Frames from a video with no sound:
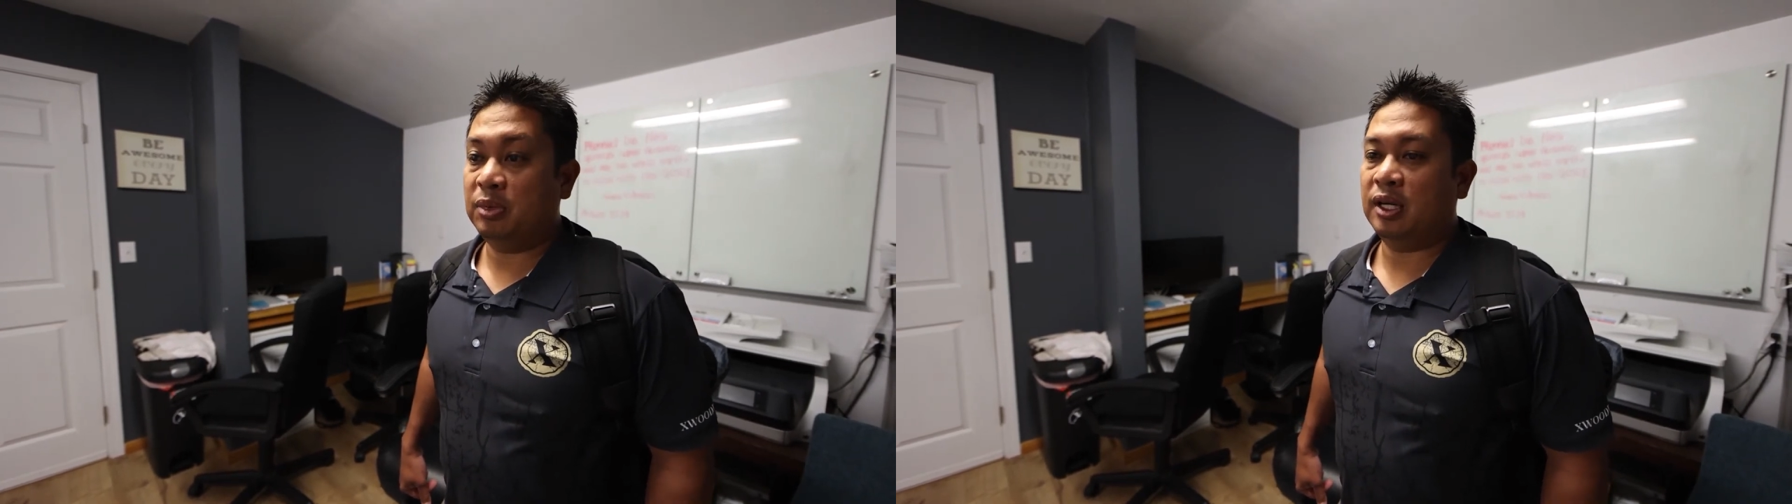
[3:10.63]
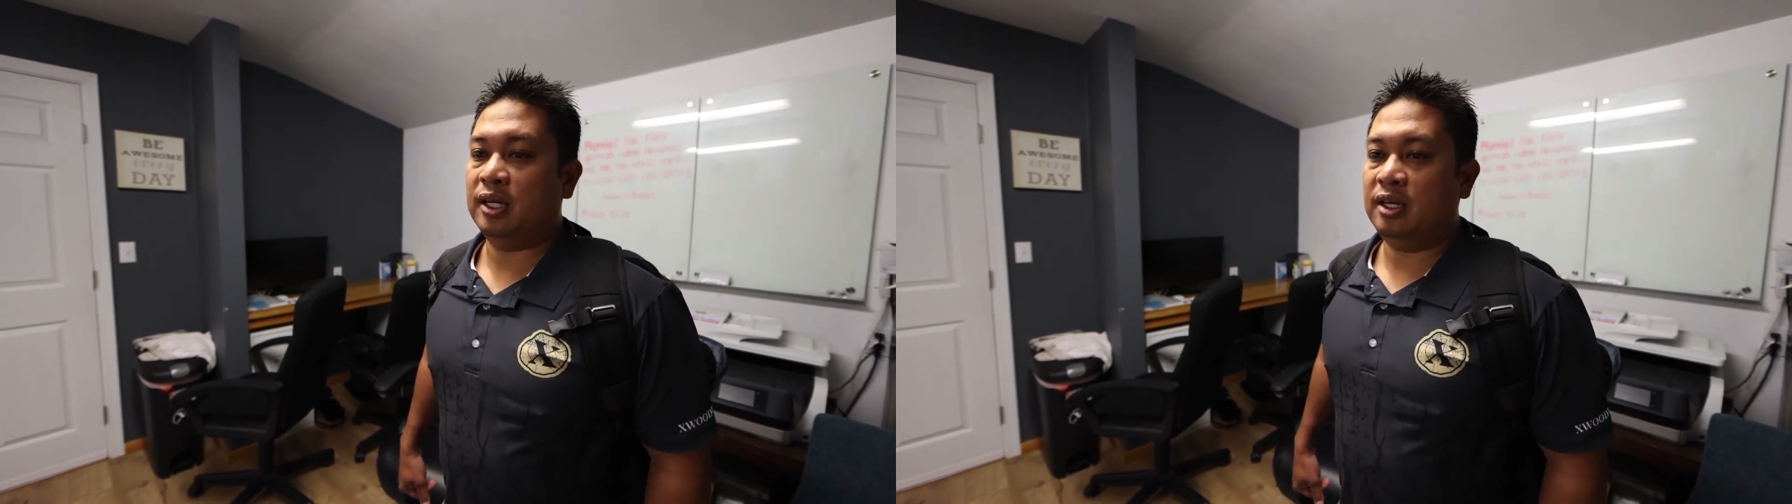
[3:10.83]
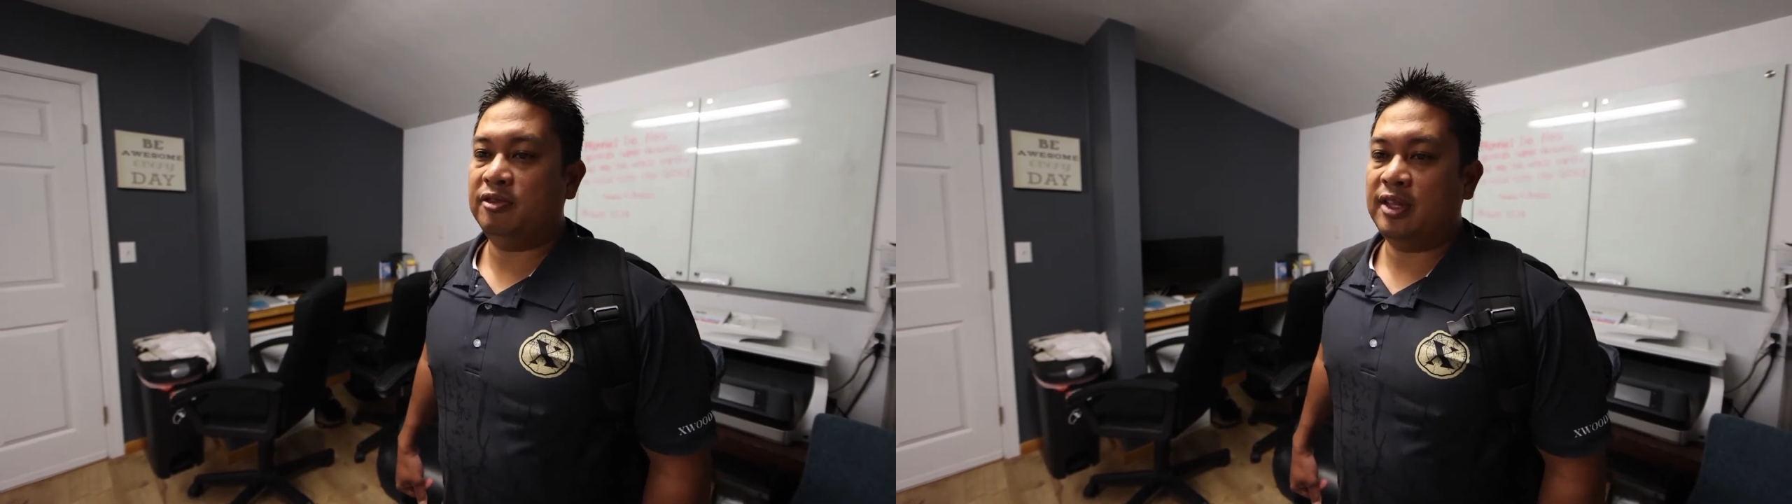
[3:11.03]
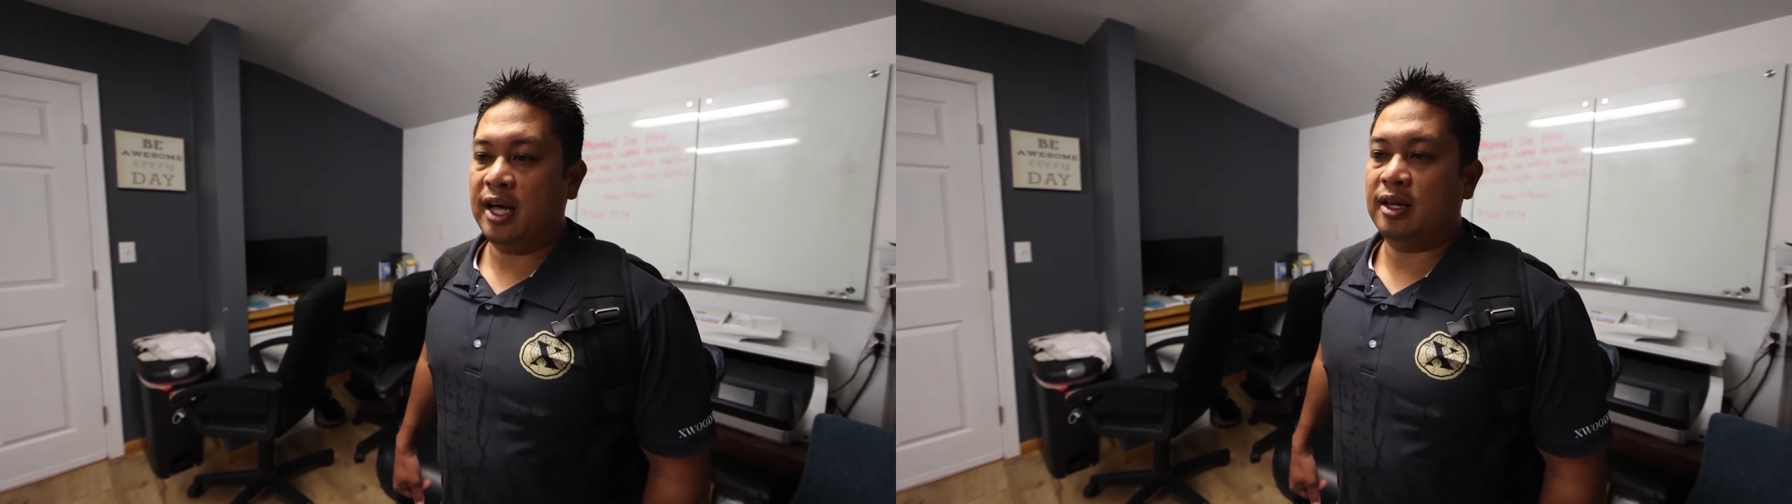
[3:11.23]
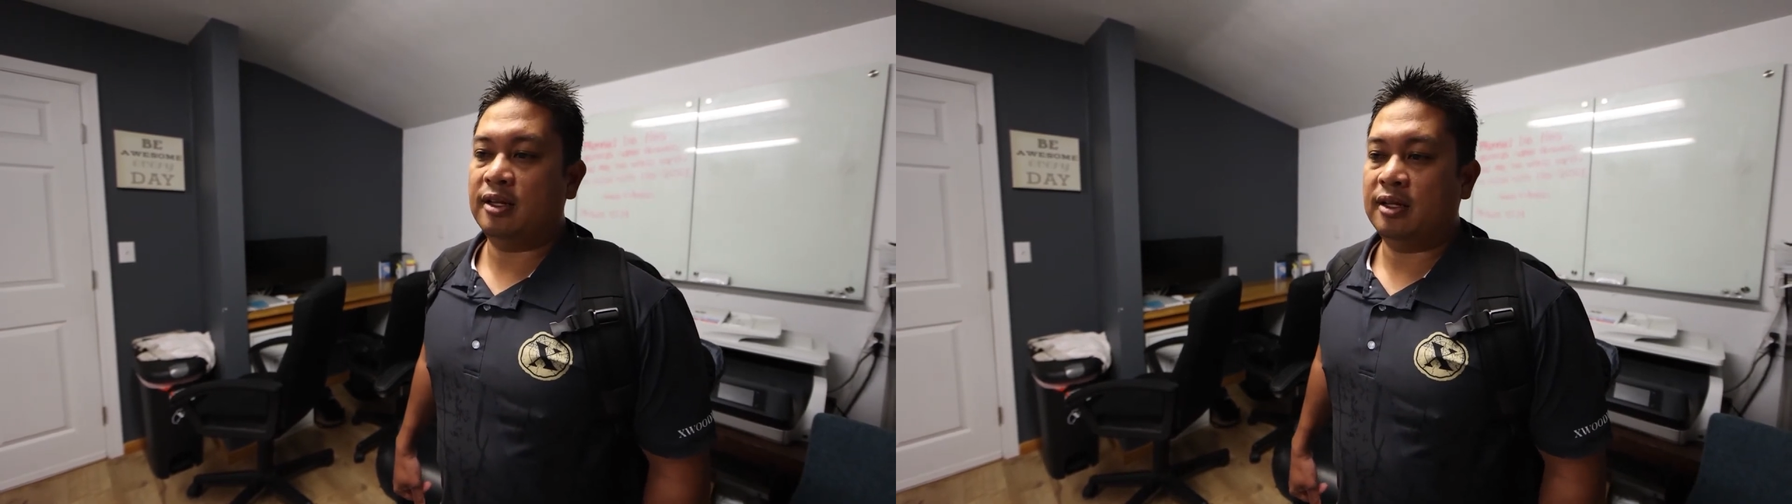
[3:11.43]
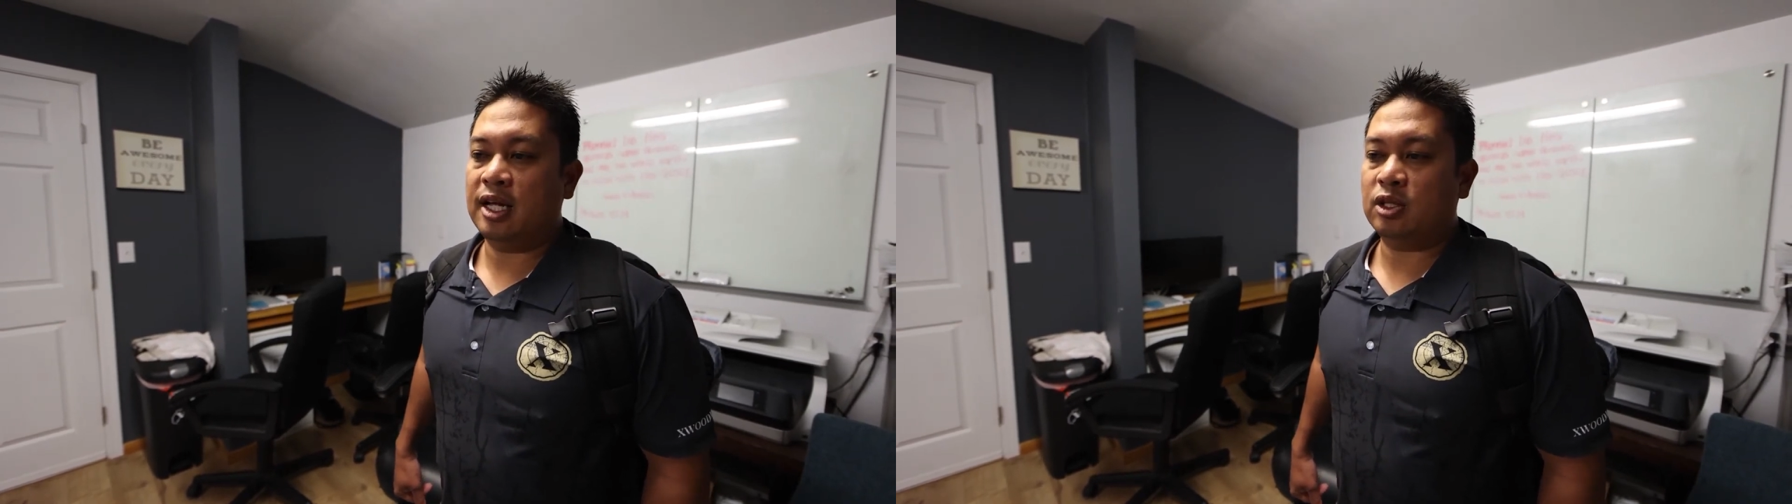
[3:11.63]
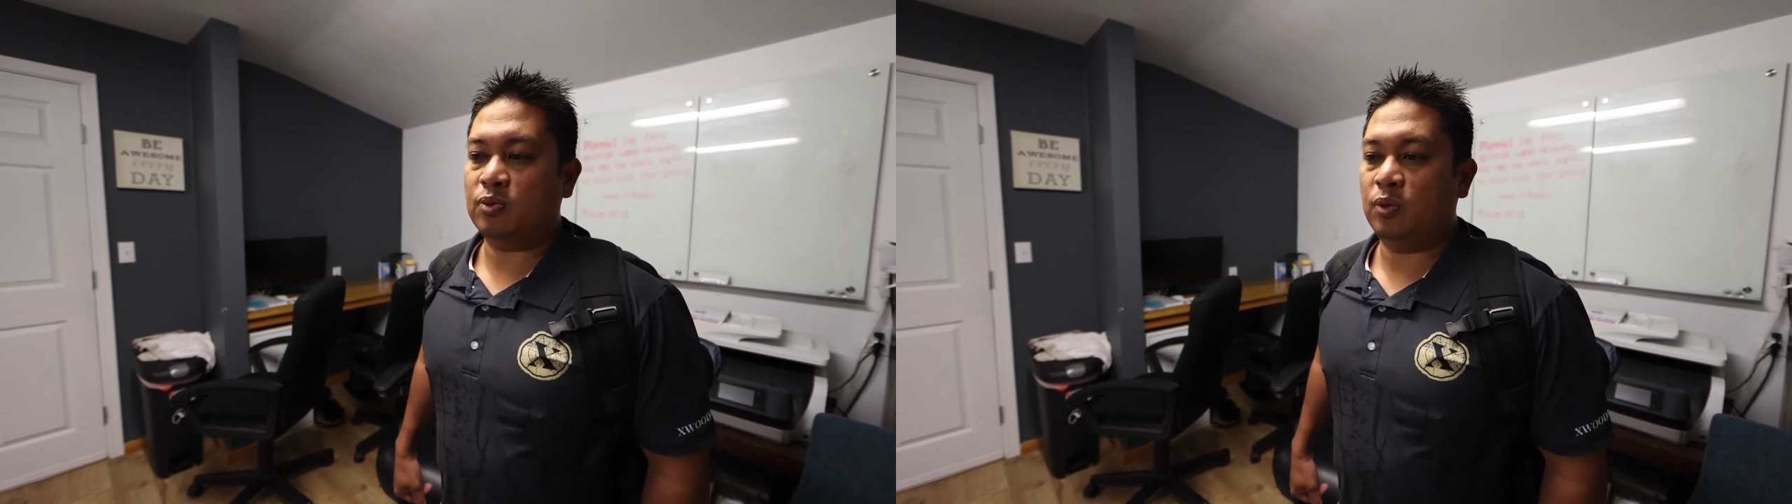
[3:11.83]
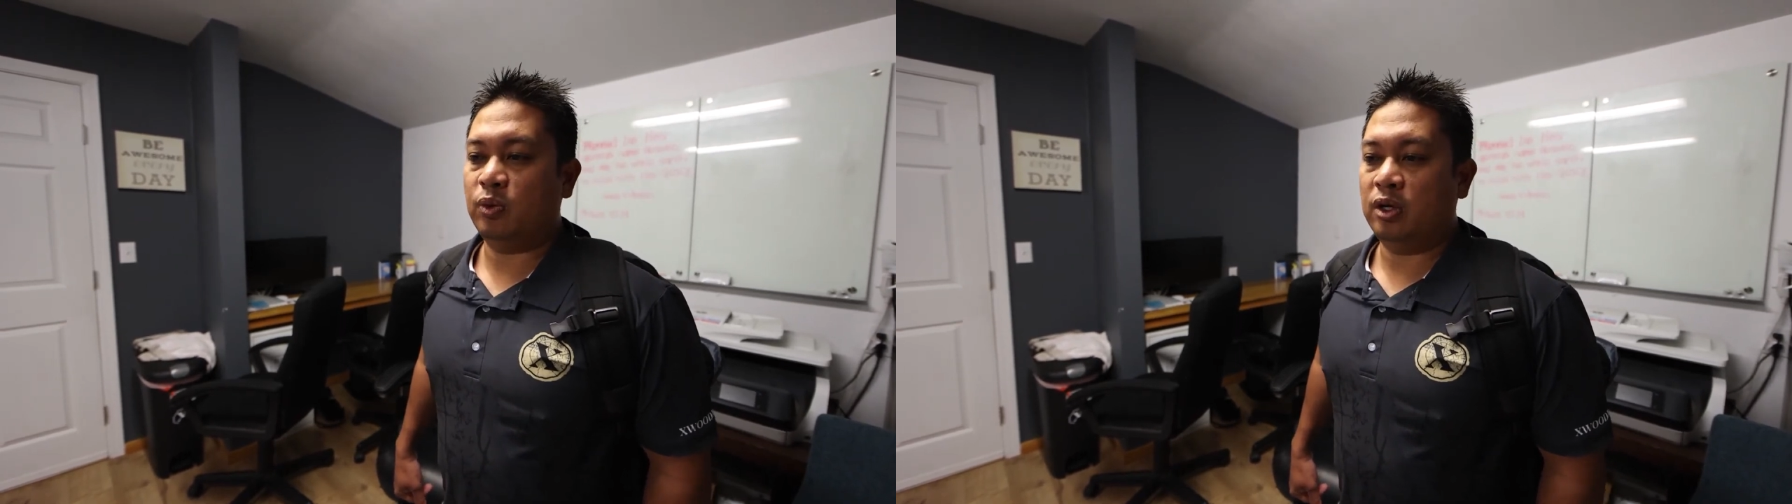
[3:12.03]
belief that that's what